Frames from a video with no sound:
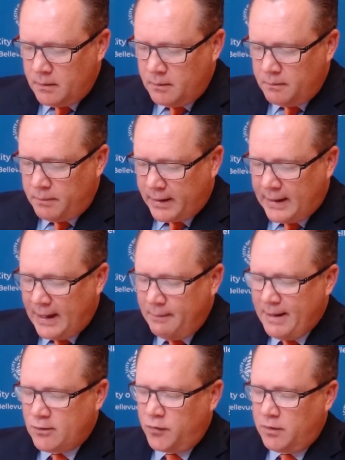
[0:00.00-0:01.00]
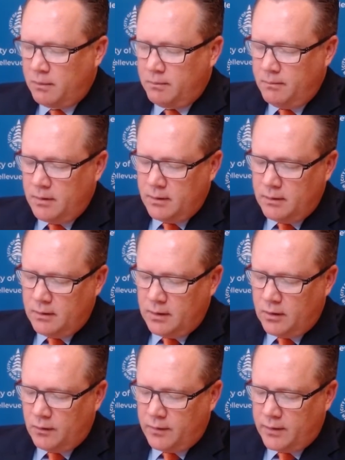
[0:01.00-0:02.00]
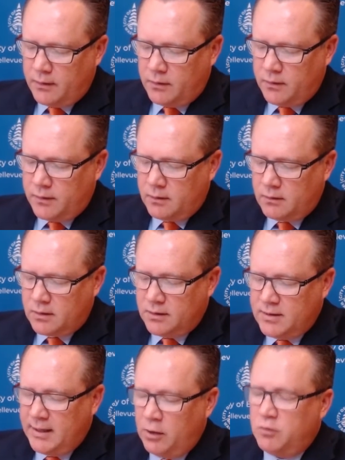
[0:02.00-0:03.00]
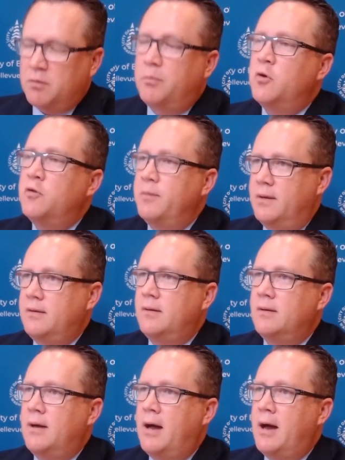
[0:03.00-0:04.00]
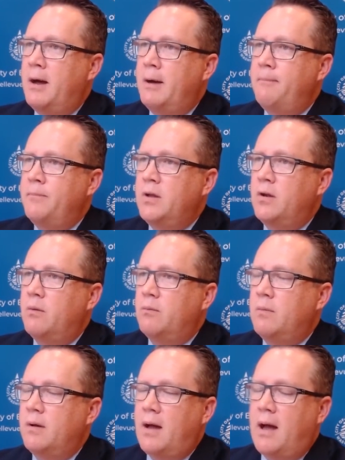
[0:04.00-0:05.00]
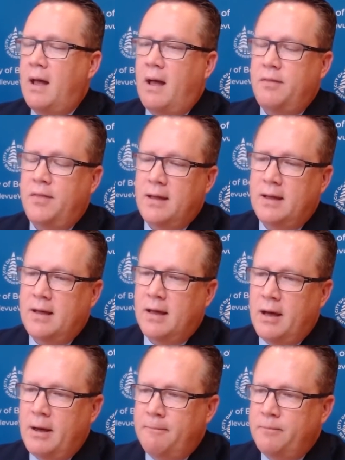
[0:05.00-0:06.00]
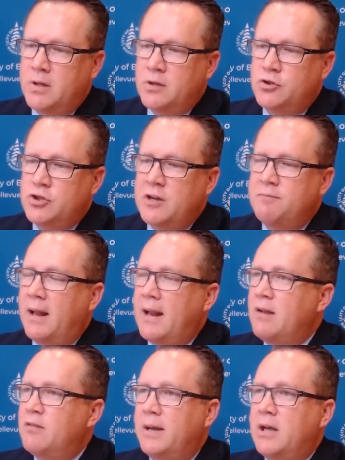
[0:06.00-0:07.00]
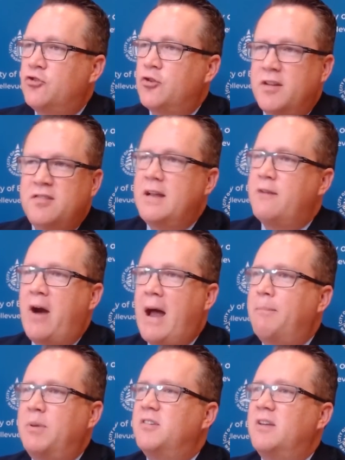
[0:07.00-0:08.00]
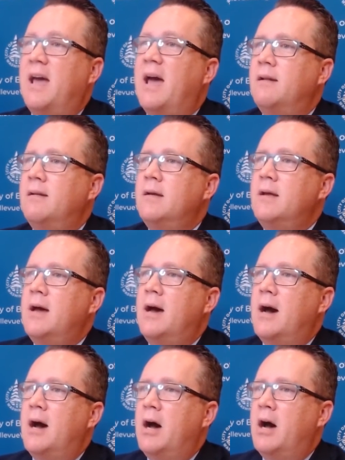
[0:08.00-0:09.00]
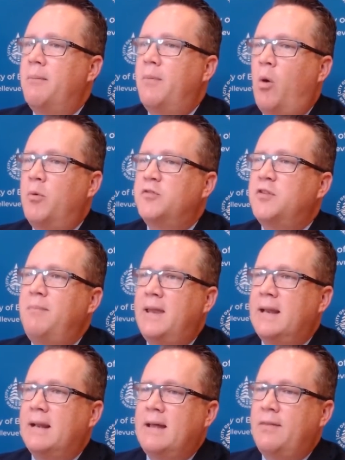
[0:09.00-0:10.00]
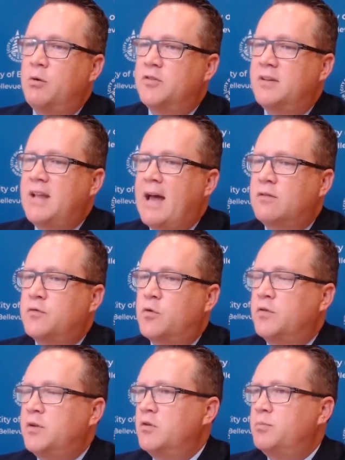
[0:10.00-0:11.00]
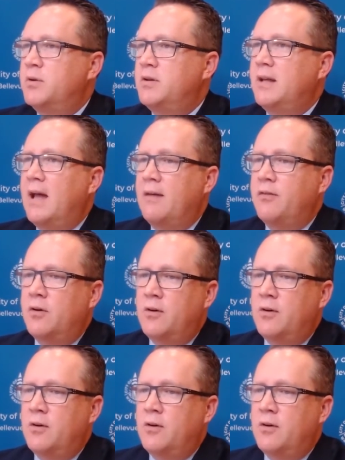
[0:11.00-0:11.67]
but getting back to the continuous improvement, I think Chief Milet is making sure this never happens again. Almost immediately, there was a task force that was put together